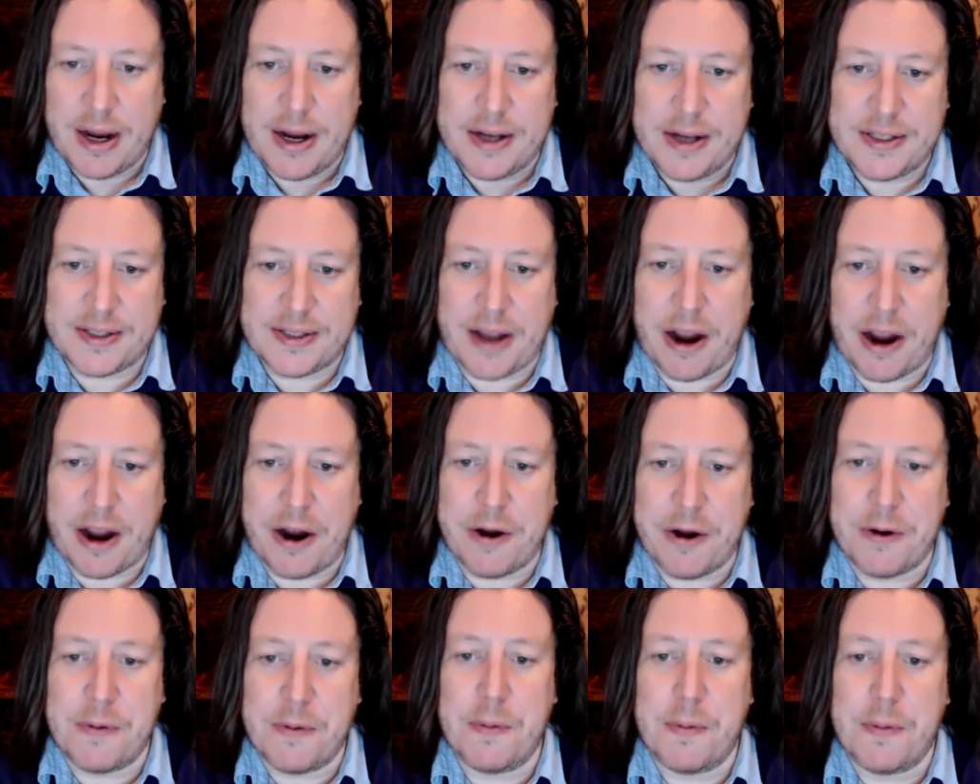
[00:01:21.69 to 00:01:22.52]

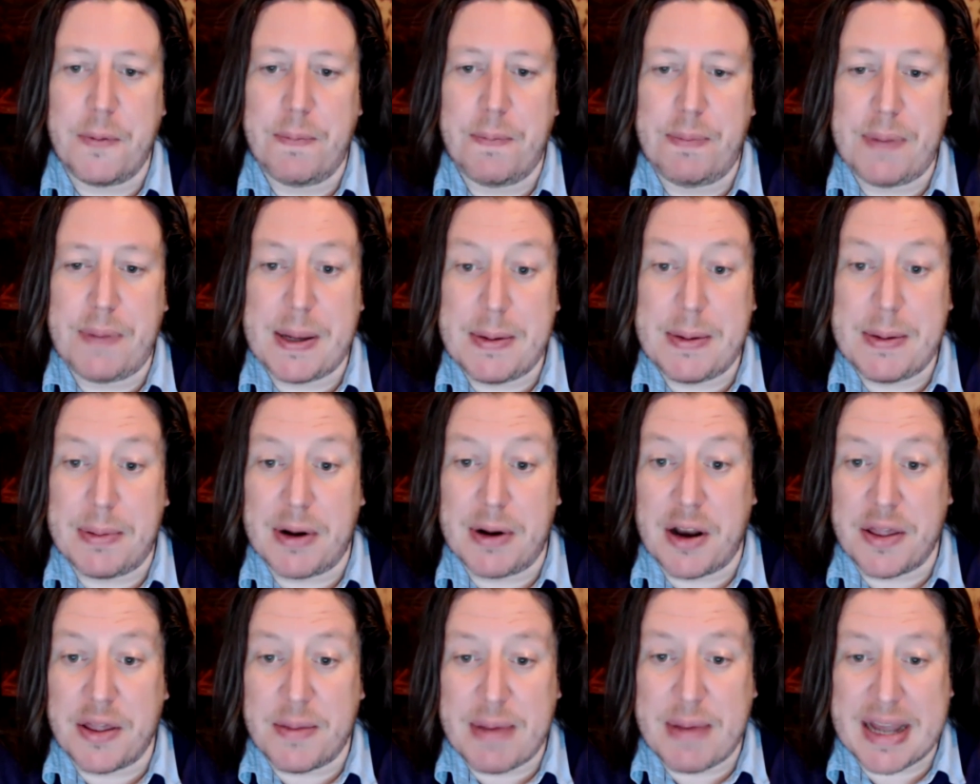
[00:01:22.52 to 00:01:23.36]
So people
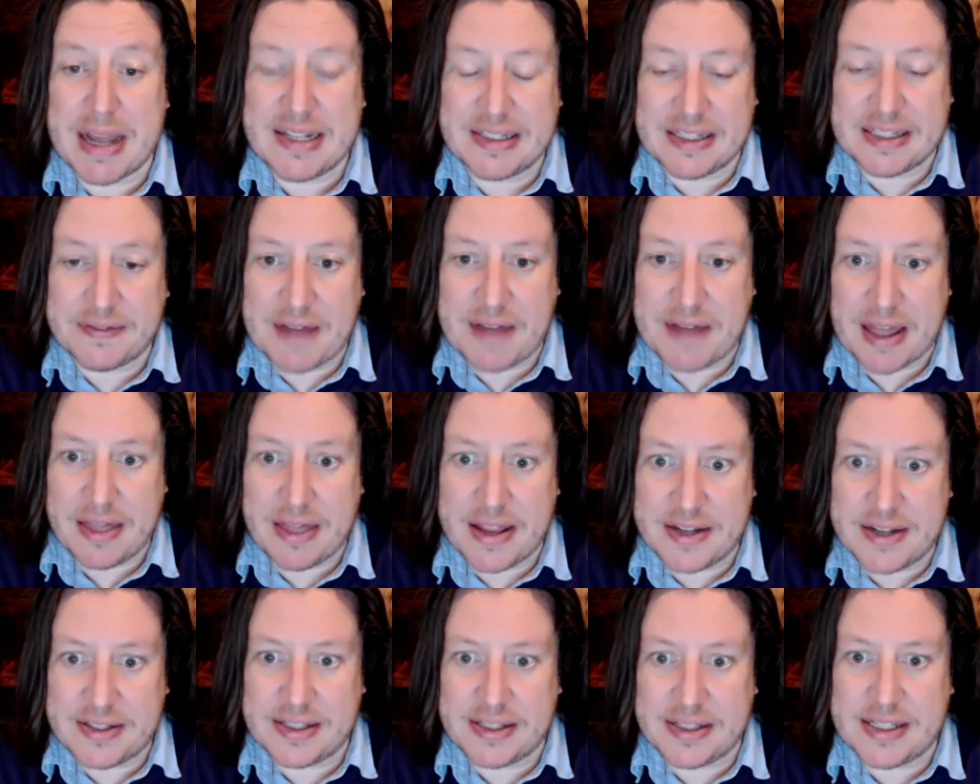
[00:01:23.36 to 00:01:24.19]
on the basis of
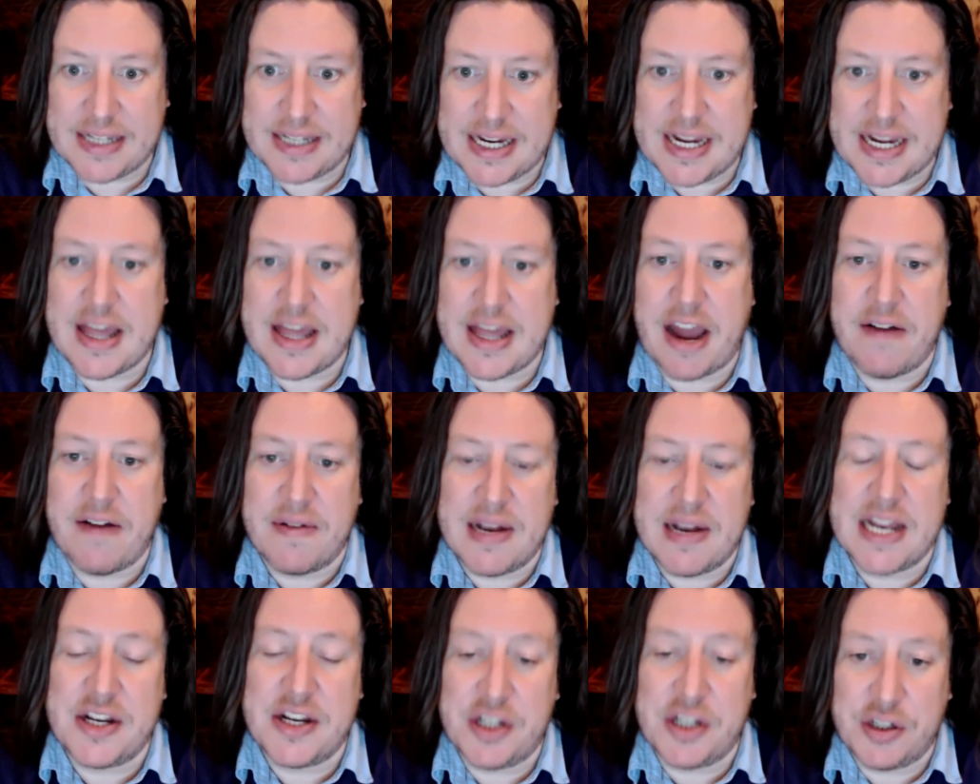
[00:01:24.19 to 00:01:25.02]
ethnicity, their
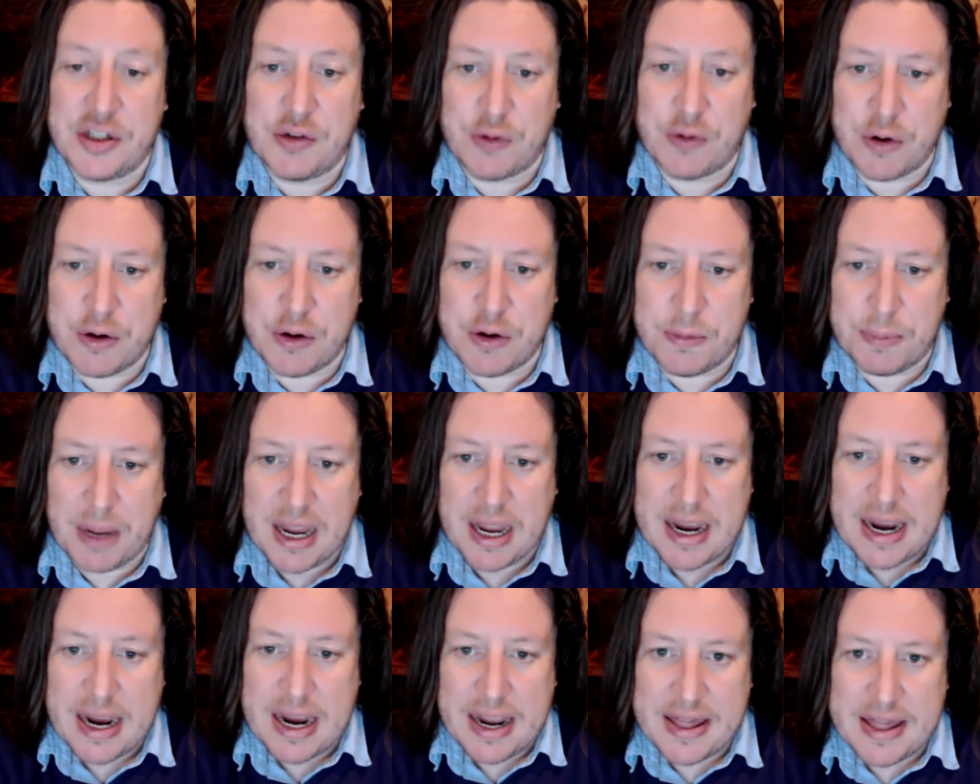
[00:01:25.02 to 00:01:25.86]
religious group,
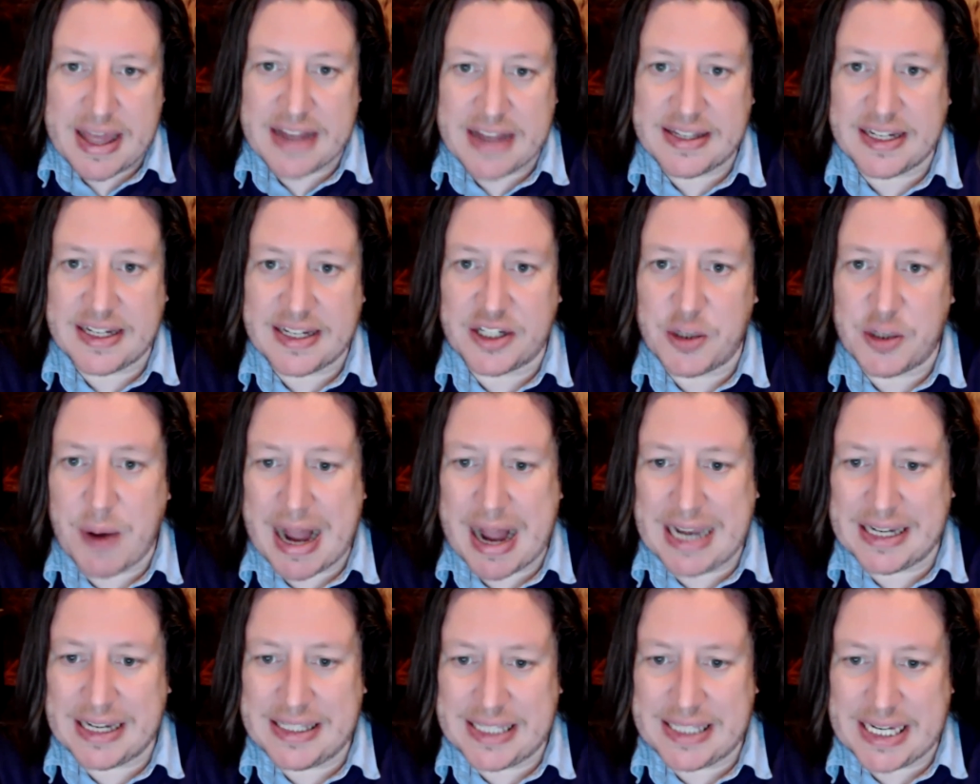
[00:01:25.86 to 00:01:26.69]
their
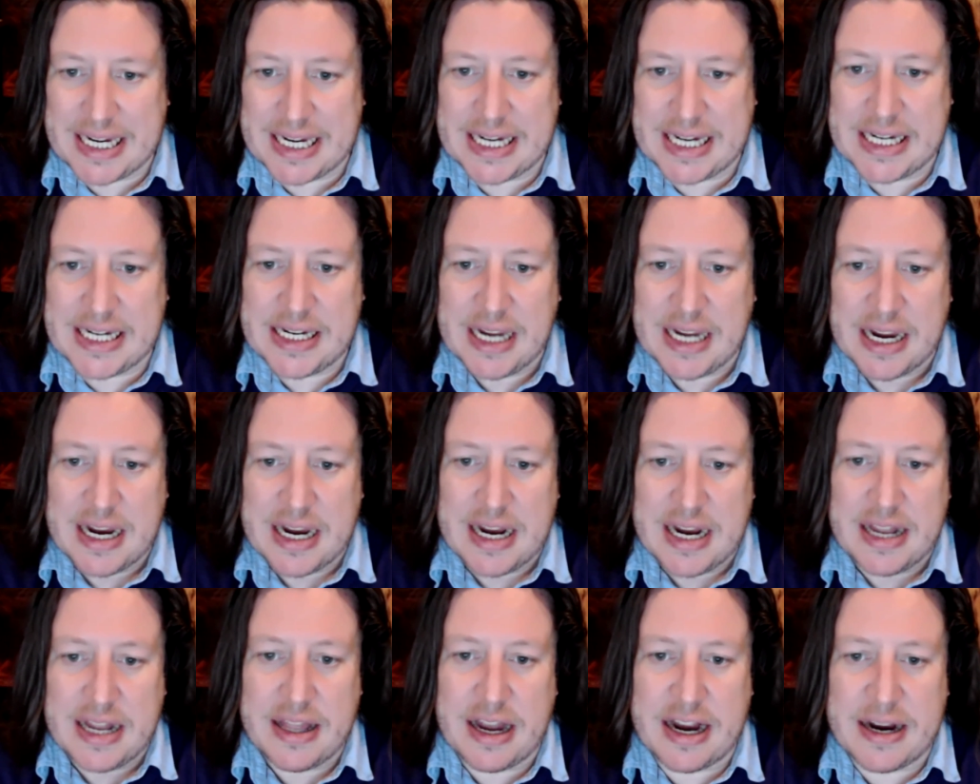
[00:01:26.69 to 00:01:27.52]
sexuality,
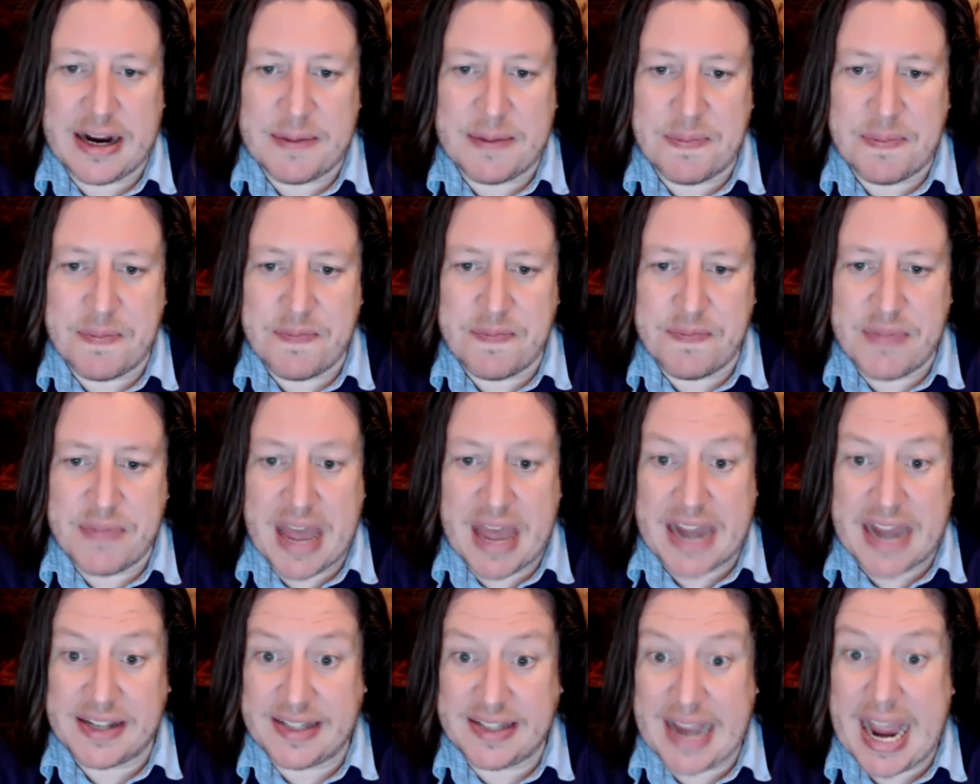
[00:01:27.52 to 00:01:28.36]
um,
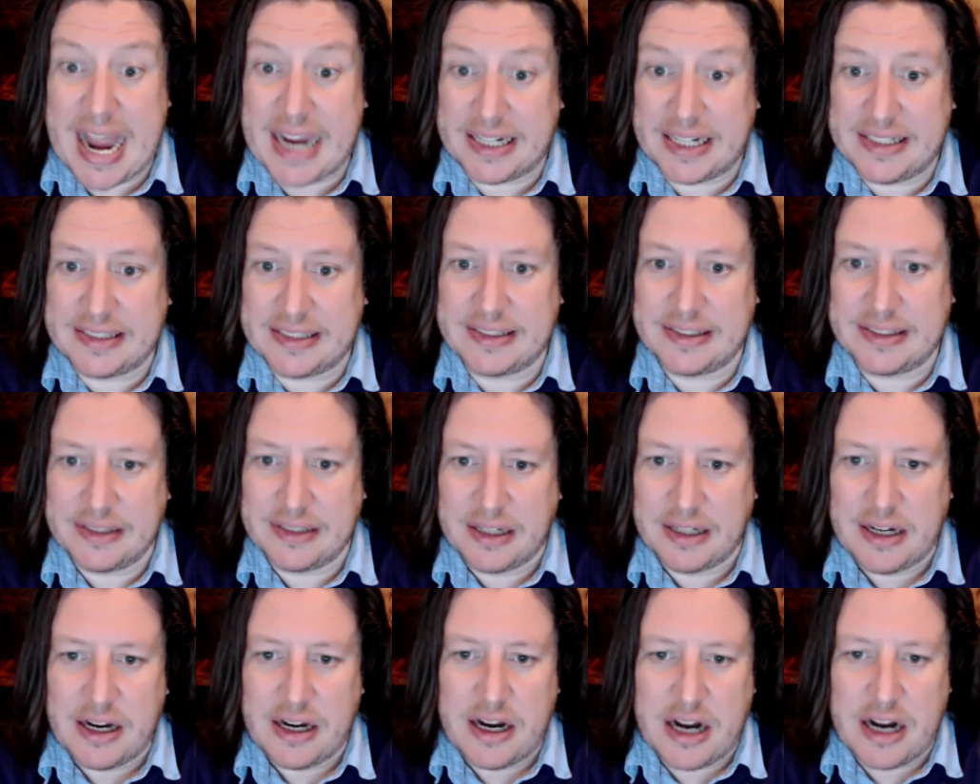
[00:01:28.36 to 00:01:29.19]
their sex,
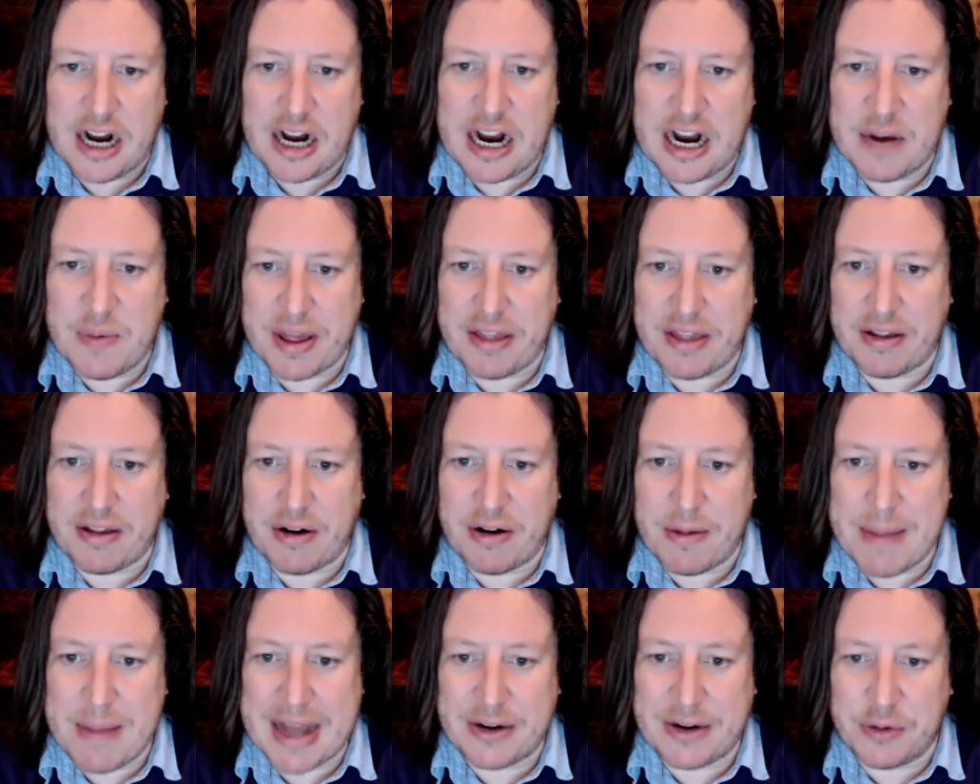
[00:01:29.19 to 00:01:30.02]
uh, whether they're
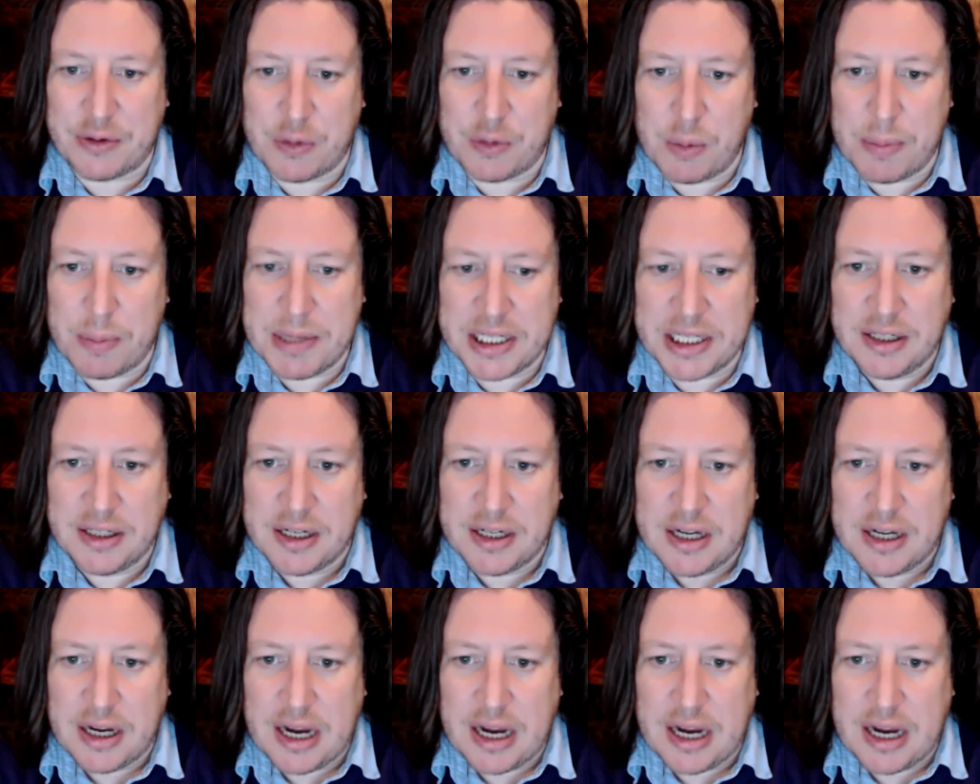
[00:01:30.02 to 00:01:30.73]
a man or a woman.